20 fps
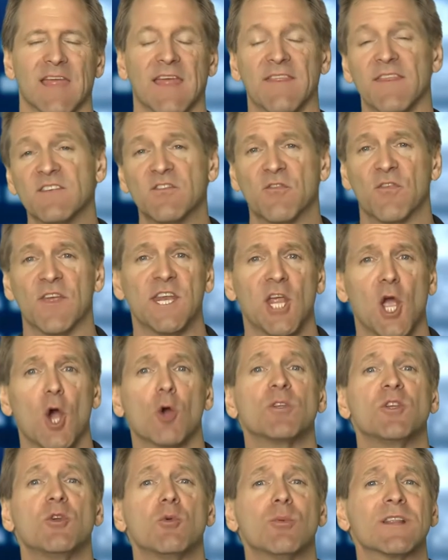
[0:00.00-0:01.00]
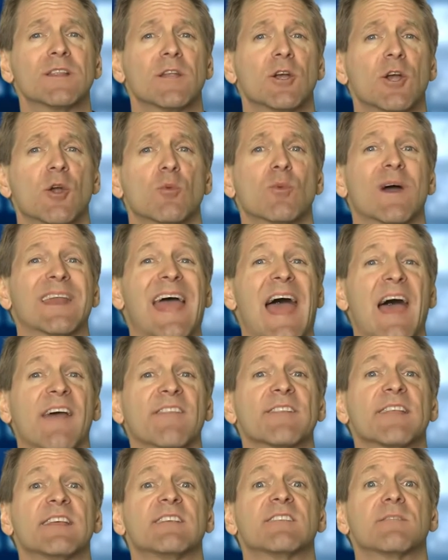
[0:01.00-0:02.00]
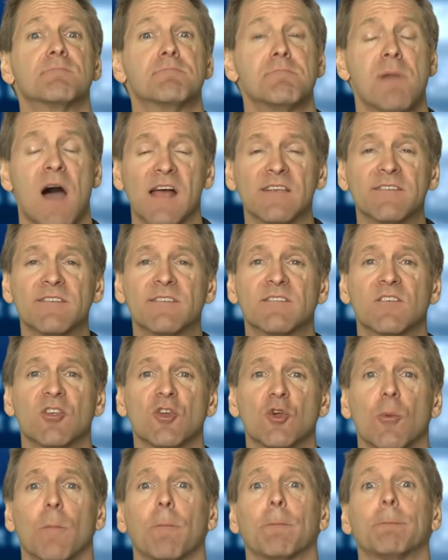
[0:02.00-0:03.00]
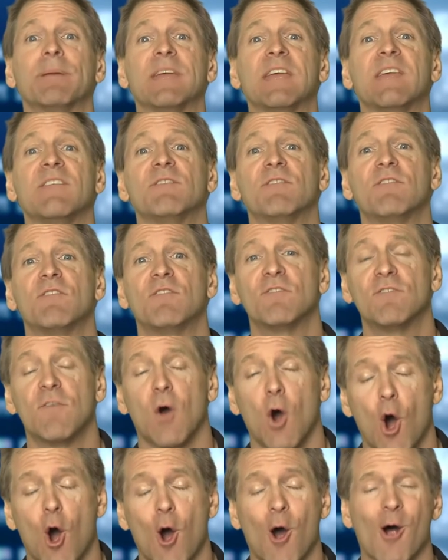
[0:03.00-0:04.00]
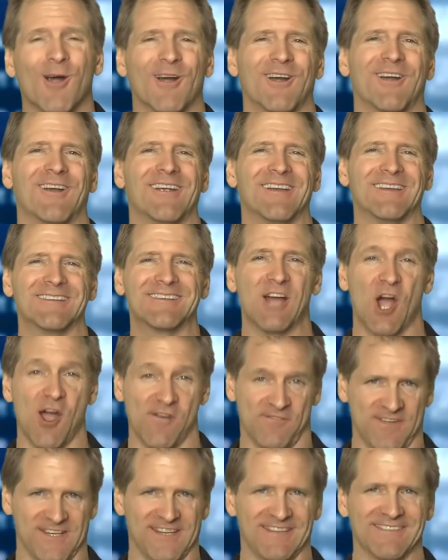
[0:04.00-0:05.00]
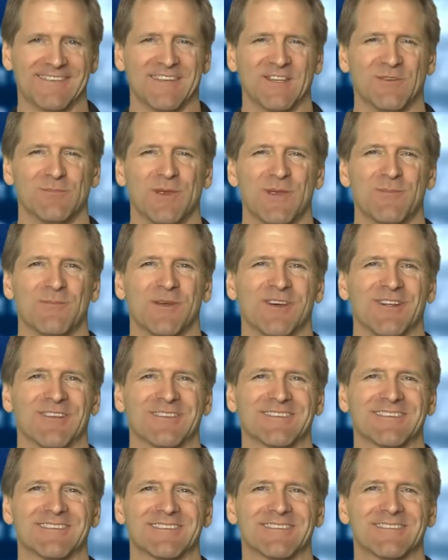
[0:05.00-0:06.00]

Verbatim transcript: In this video, you will learn what athletes must do before confidence can be built.